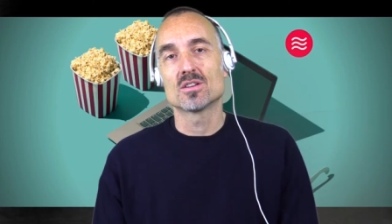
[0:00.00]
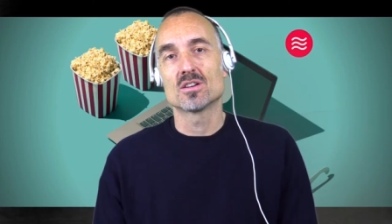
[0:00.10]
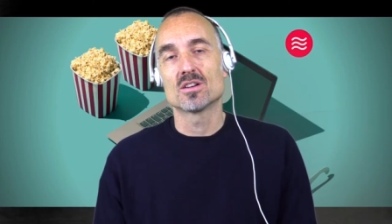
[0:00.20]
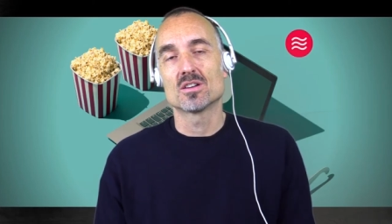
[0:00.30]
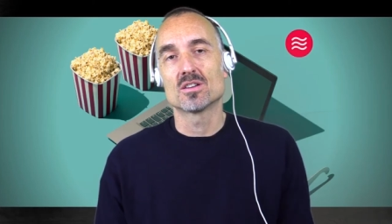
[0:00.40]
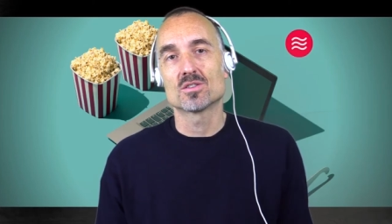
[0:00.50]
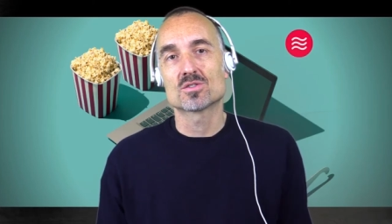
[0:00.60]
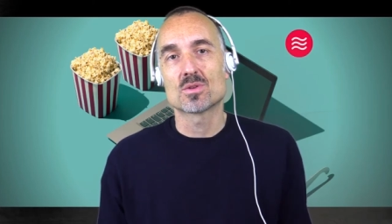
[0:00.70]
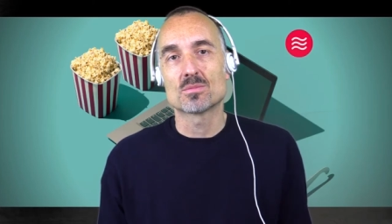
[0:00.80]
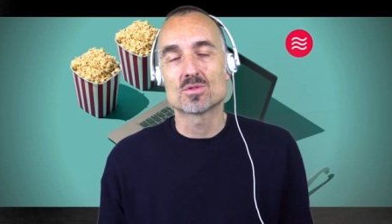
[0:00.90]
uh, your
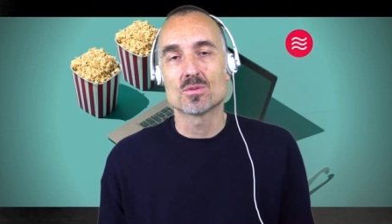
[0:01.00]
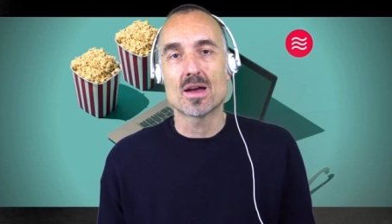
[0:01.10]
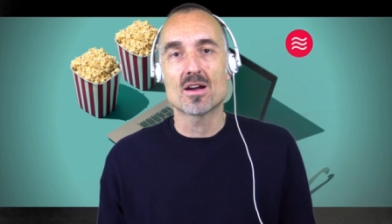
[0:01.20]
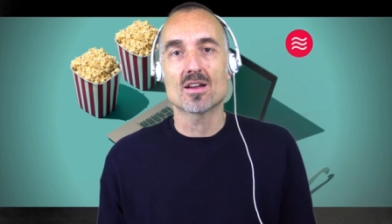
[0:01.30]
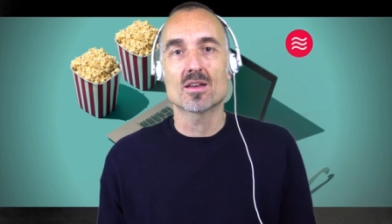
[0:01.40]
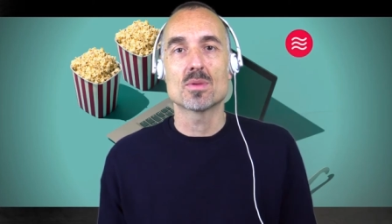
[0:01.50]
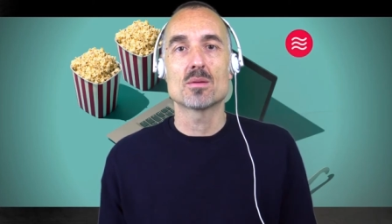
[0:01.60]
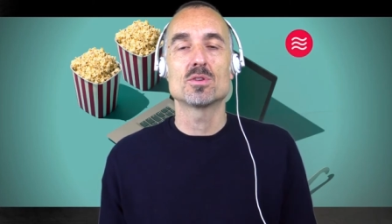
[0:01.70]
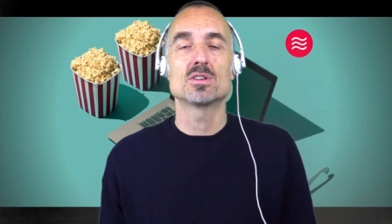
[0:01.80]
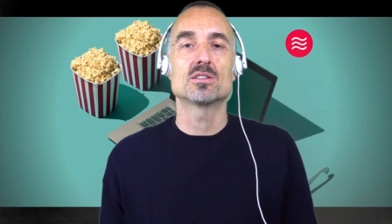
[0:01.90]
script to America,
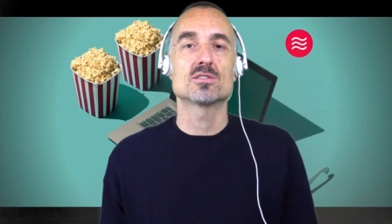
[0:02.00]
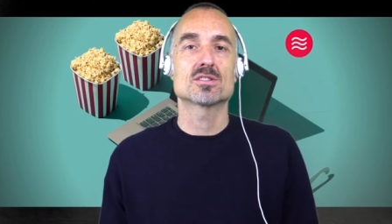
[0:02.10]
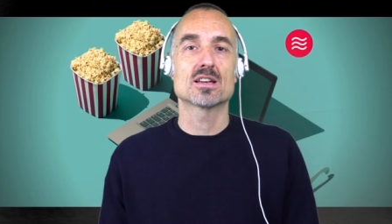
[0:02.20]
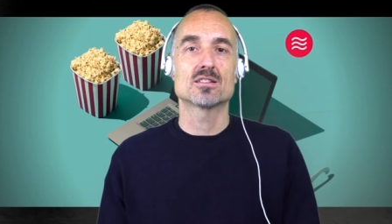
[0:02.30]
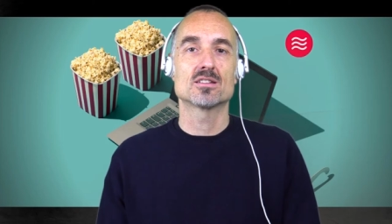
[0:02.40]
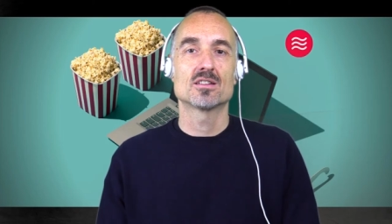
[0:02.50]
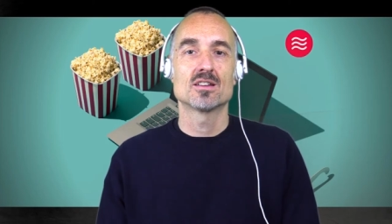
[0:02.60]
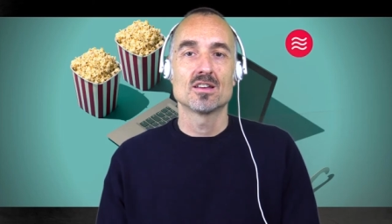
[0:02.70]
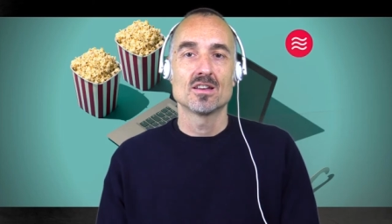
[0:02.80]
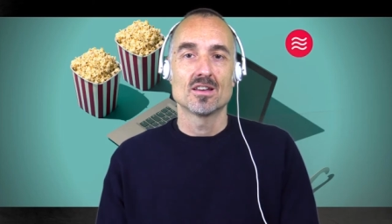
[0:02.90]
maybe you need to set it
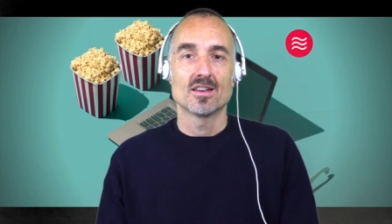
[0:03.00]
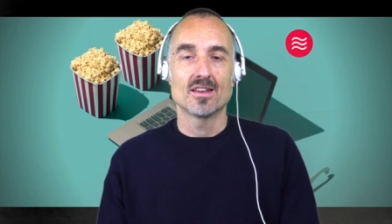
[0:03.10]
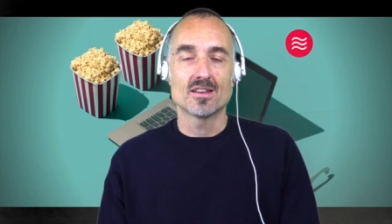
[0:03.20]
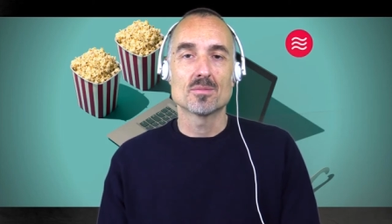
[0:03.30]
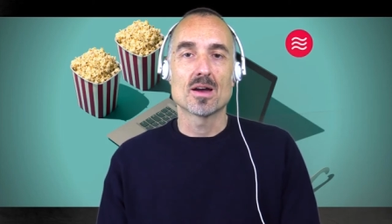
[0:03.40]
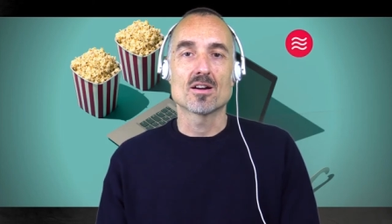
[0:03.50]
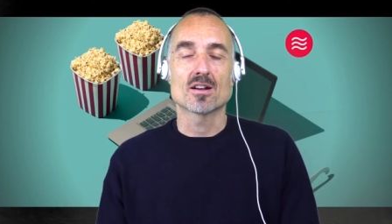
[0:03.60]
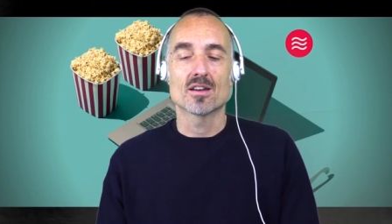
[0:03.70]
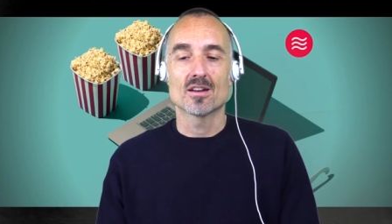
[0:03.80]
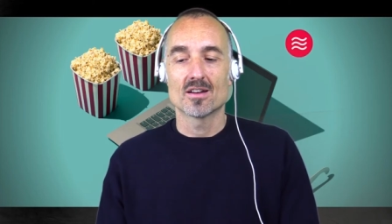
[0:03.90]
in
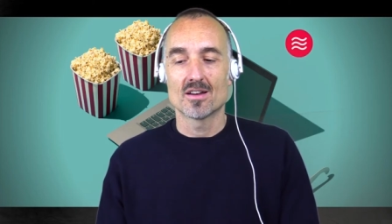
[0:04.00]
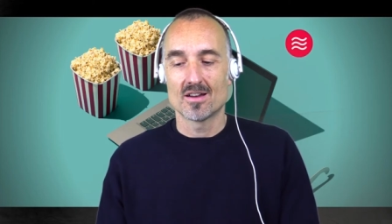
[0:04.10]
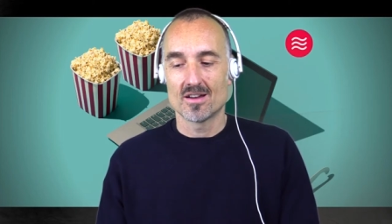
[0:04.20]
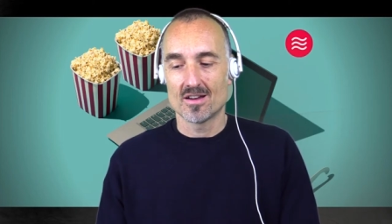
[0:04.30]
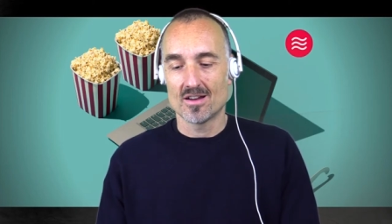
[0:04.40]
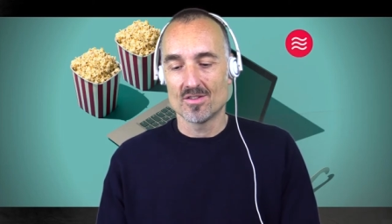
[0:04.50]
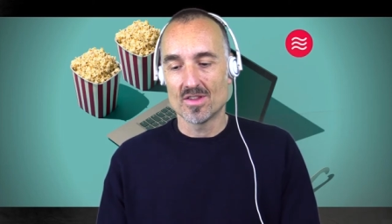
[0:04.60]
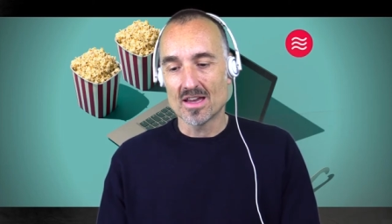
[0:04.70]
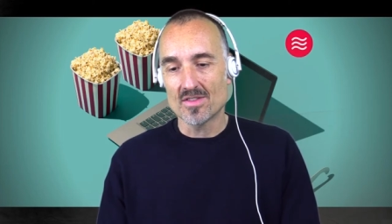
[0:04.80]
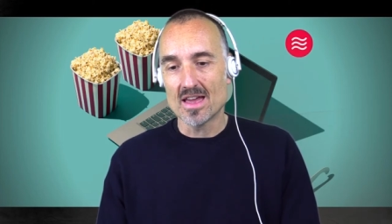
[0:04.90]
America. On
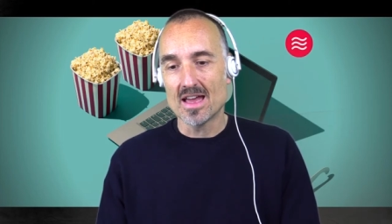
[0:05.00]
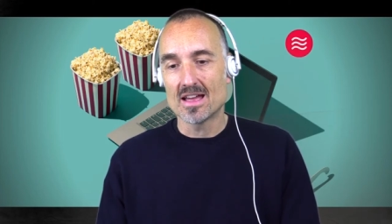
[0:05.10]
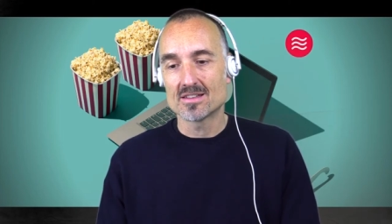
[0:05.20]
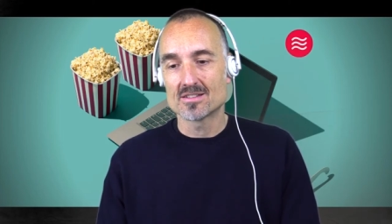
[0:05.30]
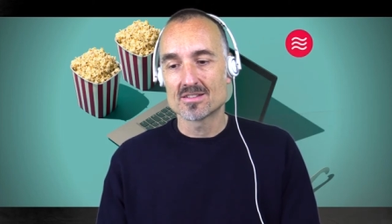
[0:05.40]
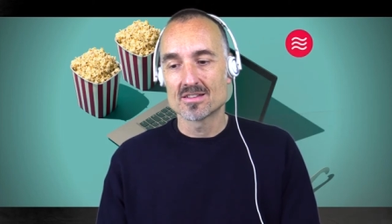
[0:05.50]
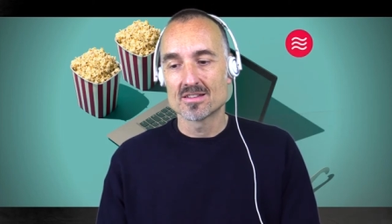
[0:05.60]
the other hand,